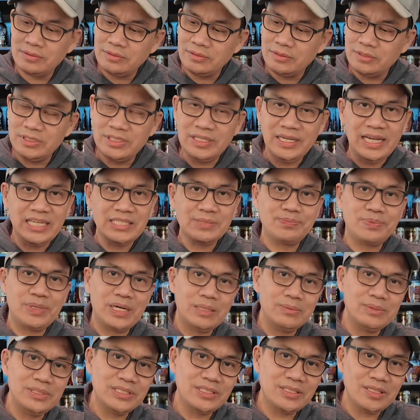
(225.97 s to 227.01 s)
you guys
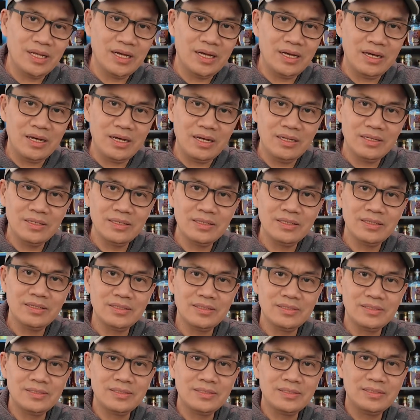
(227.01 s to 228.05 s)
probably saw
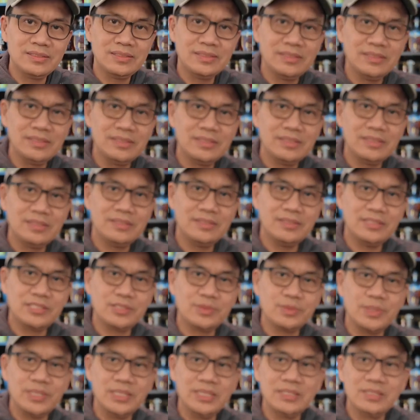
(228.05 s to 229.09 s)

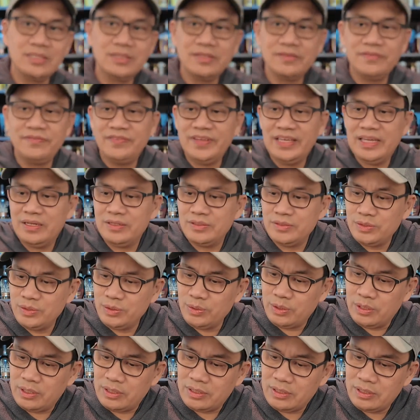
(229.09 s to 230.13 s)
this one, Found
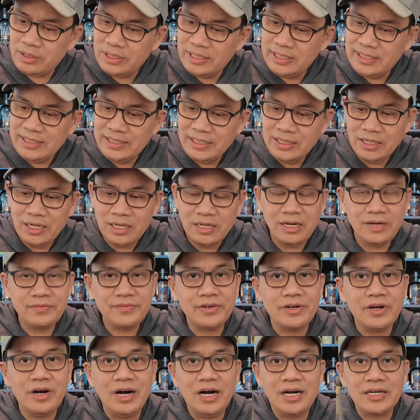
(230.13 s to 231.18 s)
North,
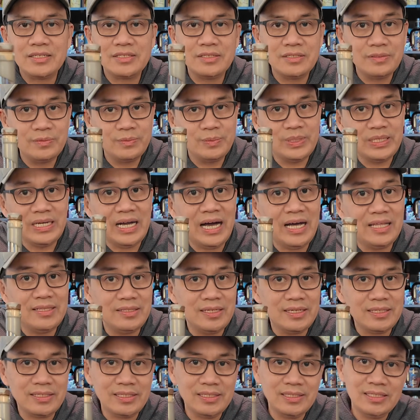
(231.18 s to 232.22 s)
Hoverhawk. We got
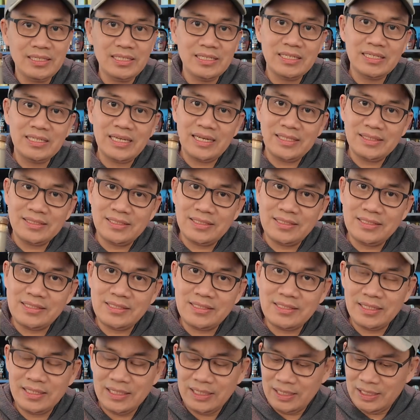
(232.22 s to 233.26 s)
lucky, got
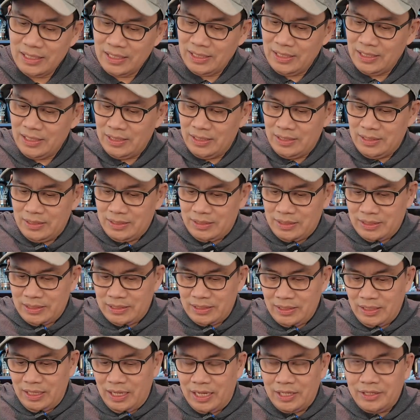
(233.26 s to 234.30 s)
this in
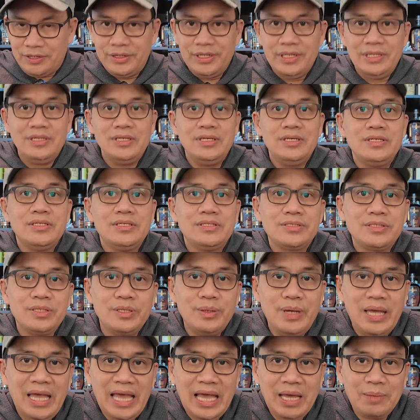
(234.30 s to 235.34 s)
a lottery.
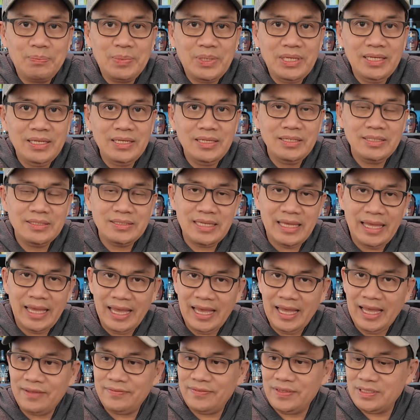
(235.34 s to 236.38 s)
So happy to
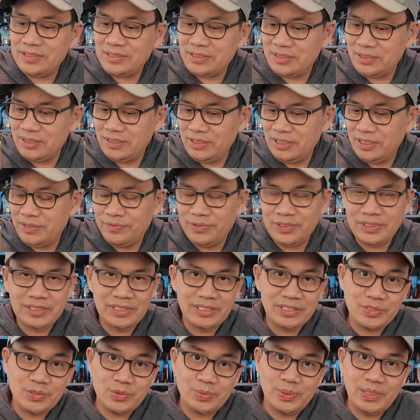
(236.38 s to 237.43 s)
have it. It really
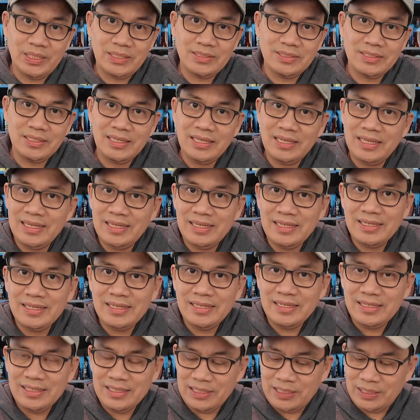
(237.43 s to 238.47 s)
is sweet.
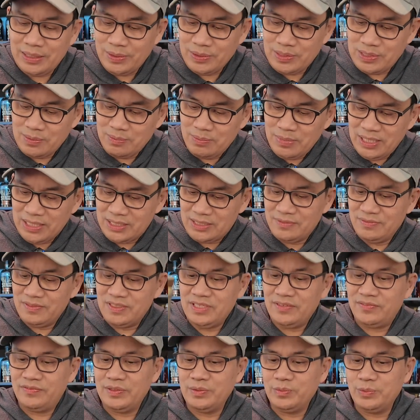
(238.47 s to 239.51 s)
You know, it's a mix of
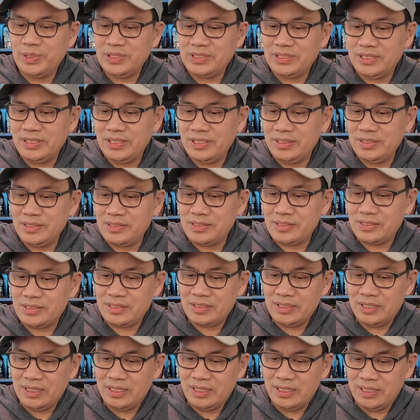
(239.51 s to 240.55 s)
different
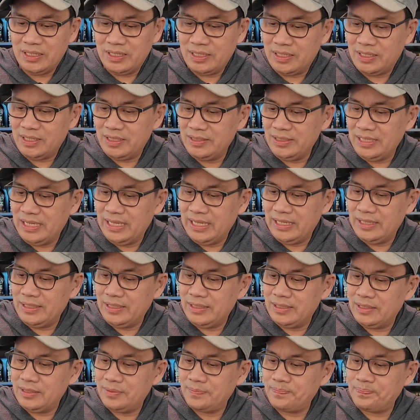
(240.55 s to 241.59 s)
whiskeys,
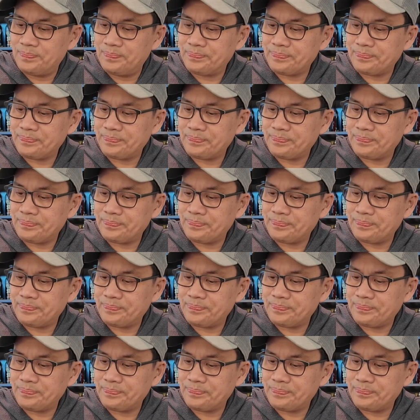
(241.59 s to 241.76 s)
Canadian,